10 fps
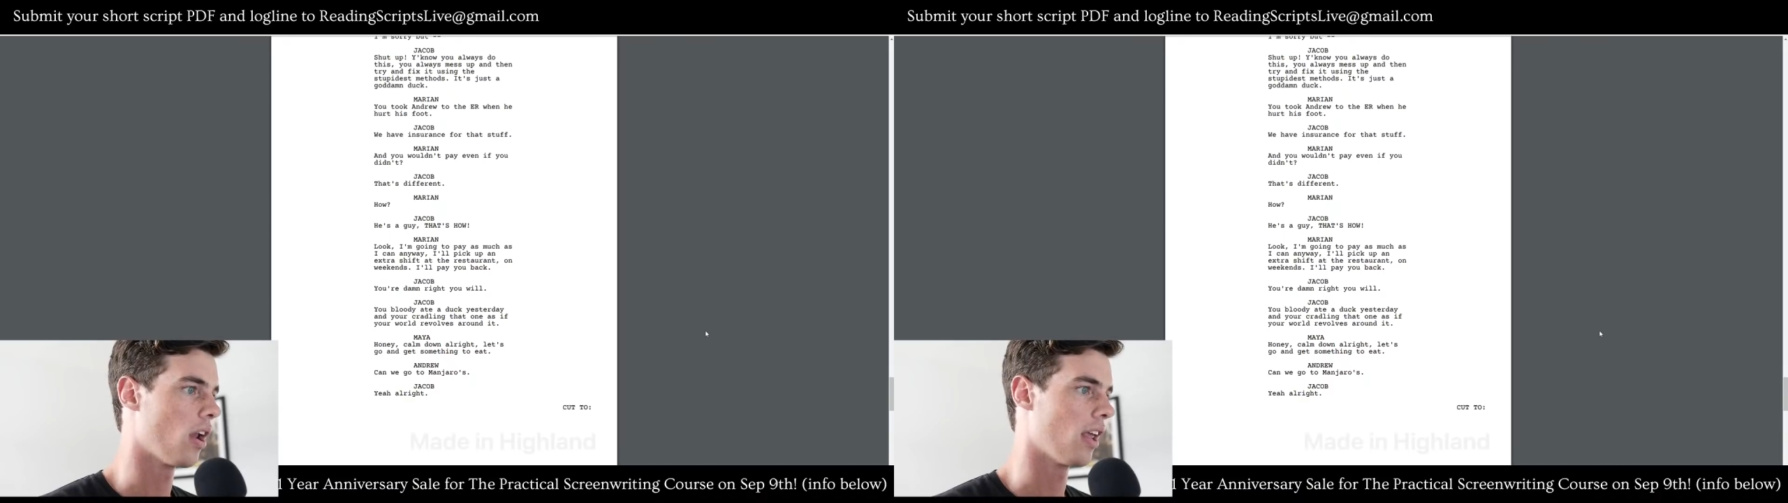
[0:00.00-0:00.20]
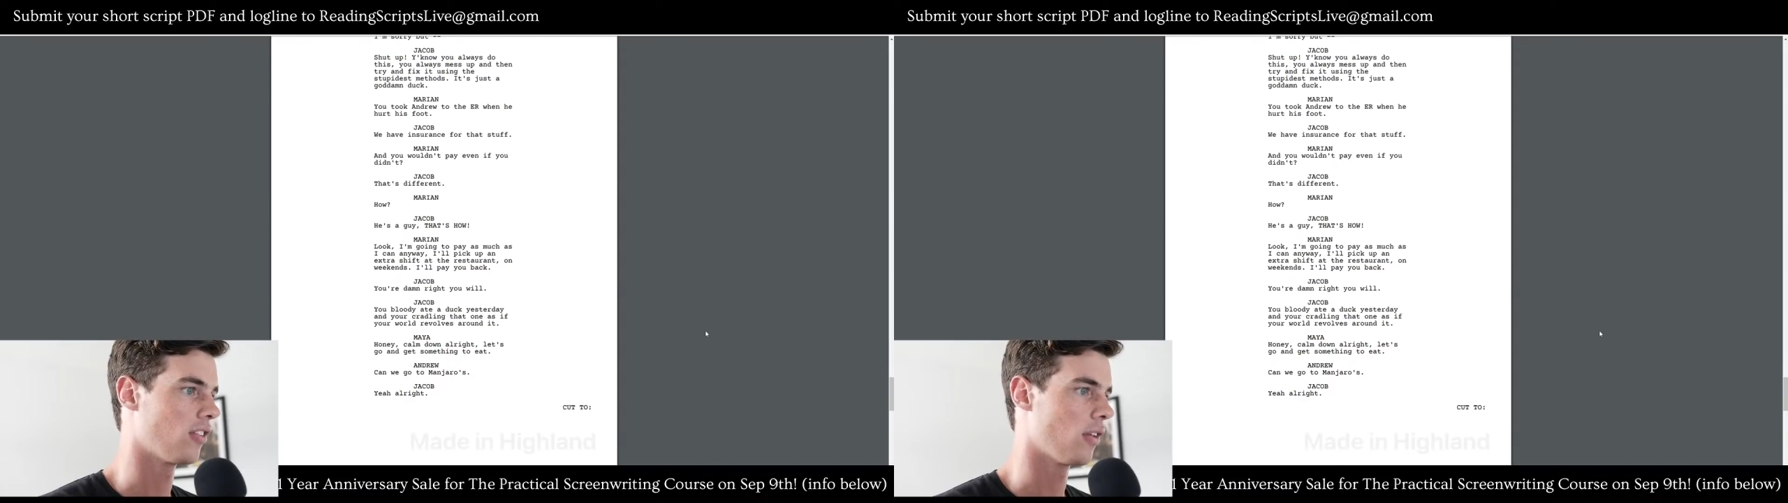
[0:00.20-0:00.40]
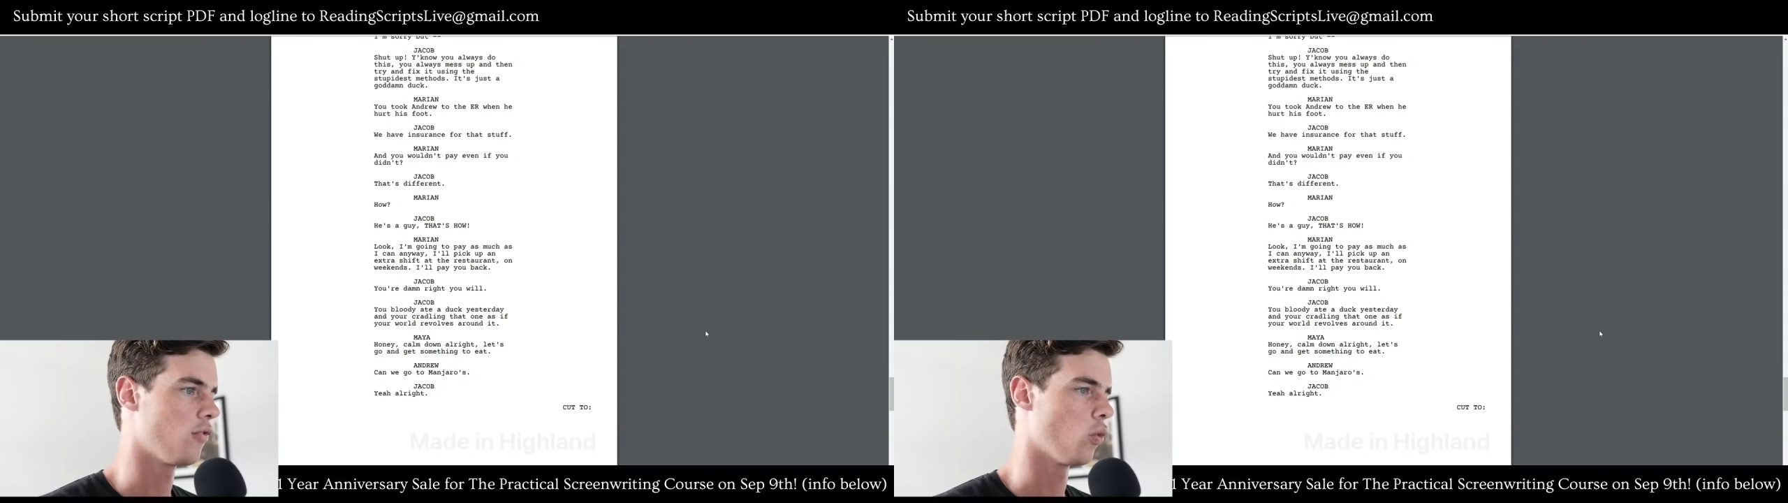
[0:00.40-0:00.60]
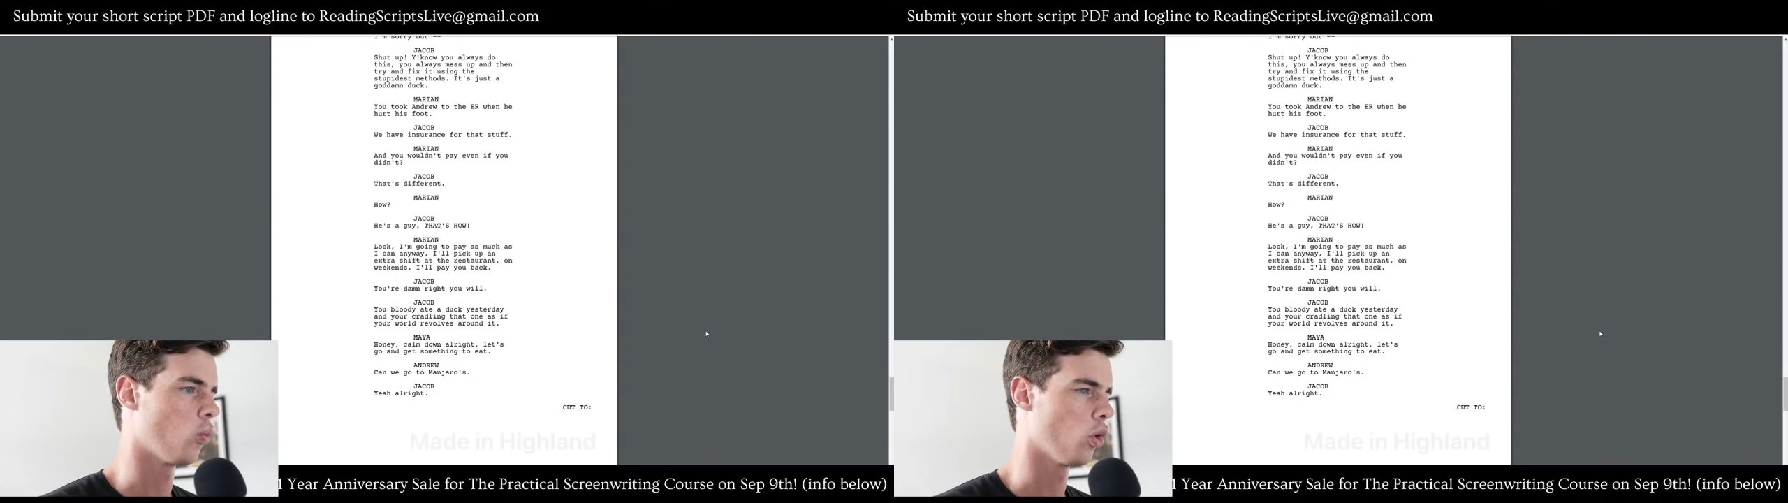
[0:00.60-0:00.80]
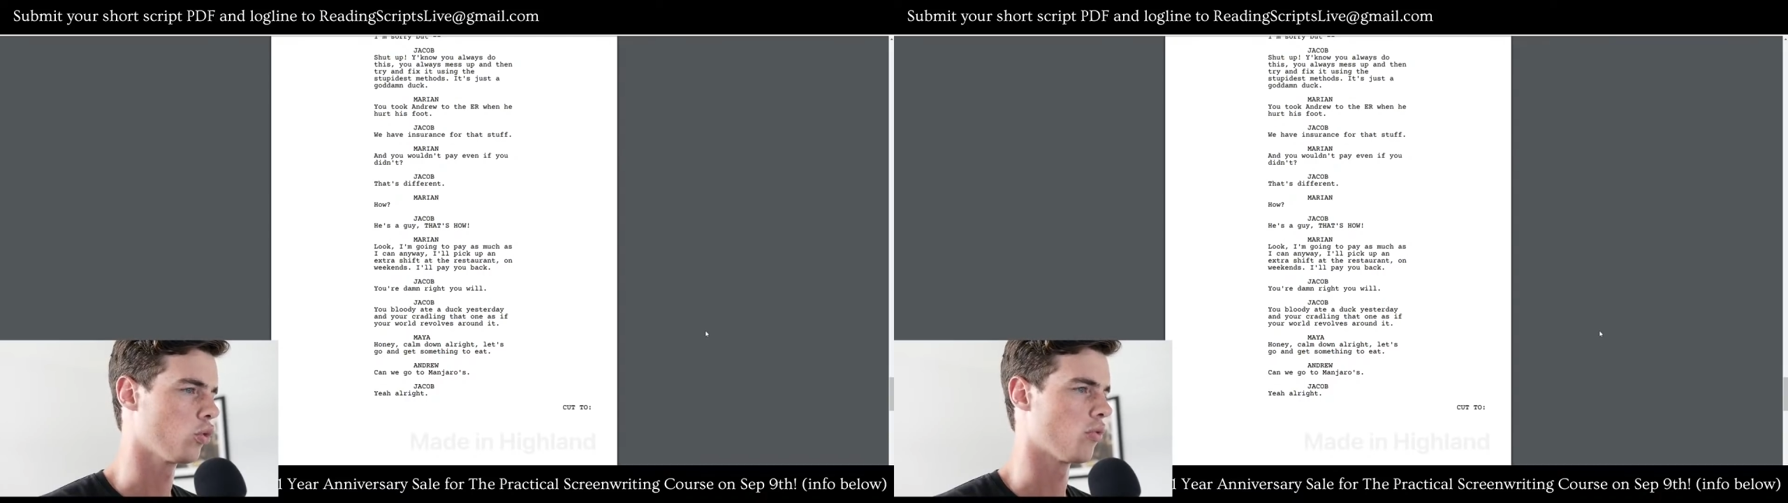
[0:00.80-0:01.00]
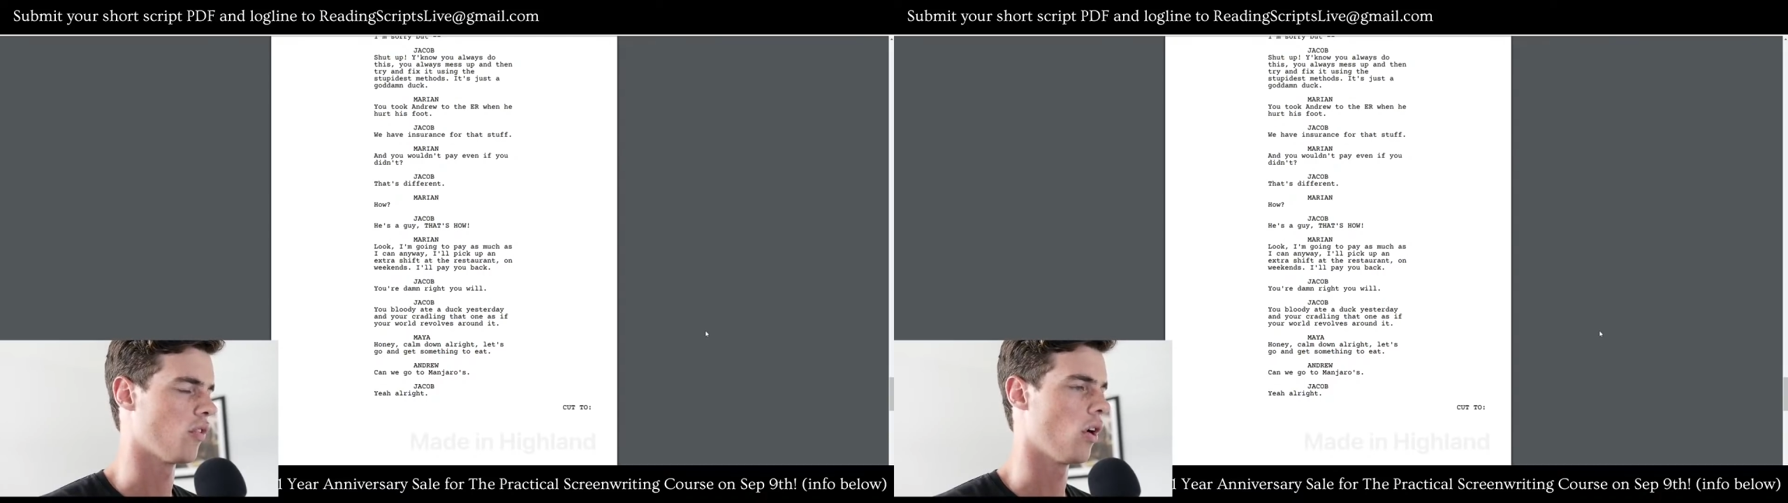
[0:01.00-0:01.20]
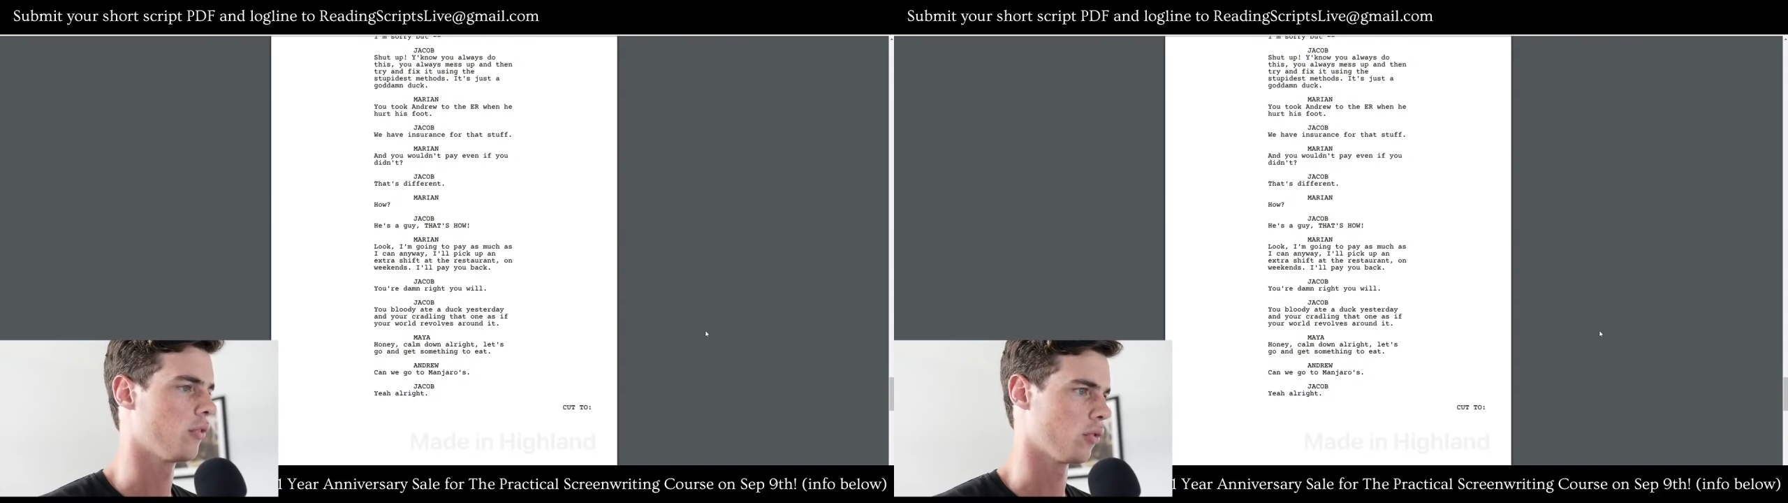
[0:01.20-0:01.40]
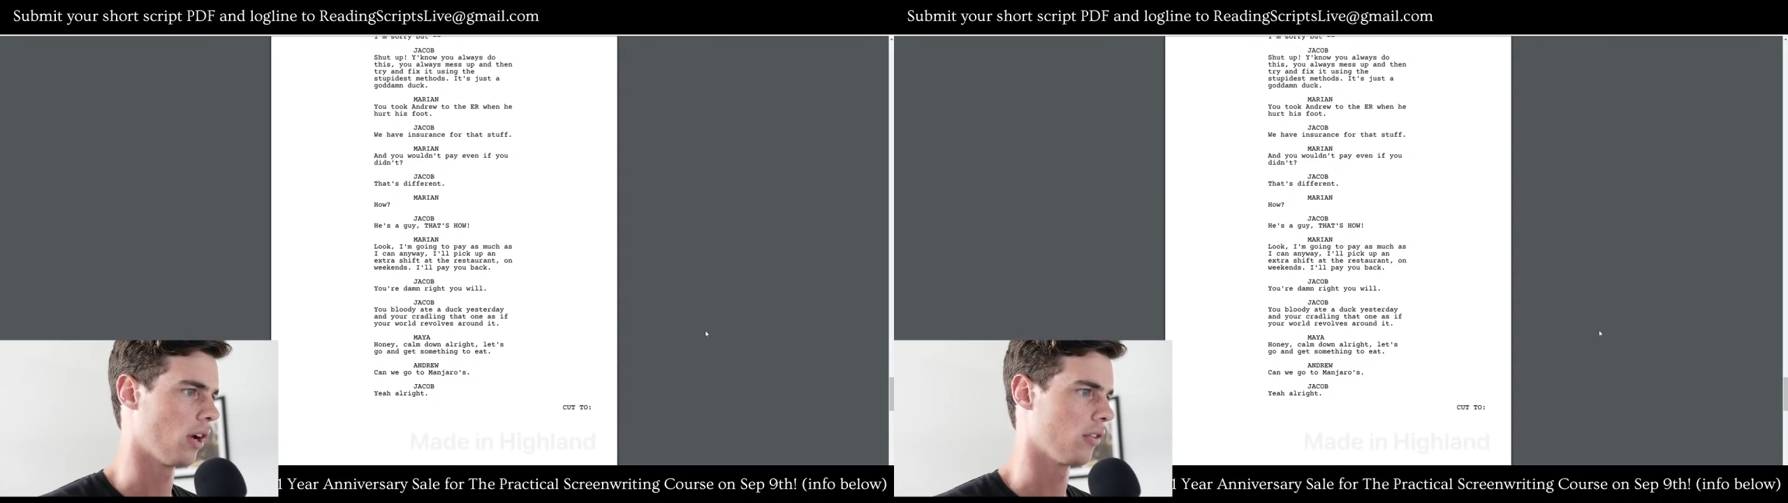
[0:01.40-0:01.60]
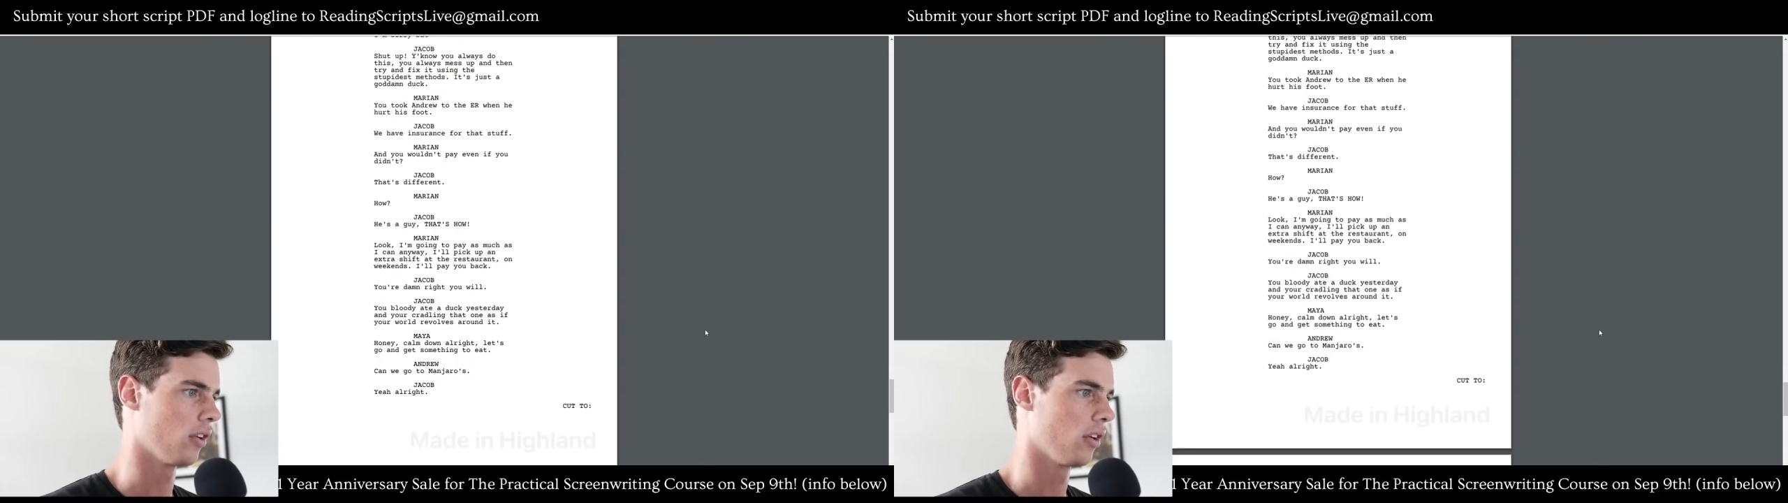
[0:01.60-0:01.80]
as if your world revolves around it.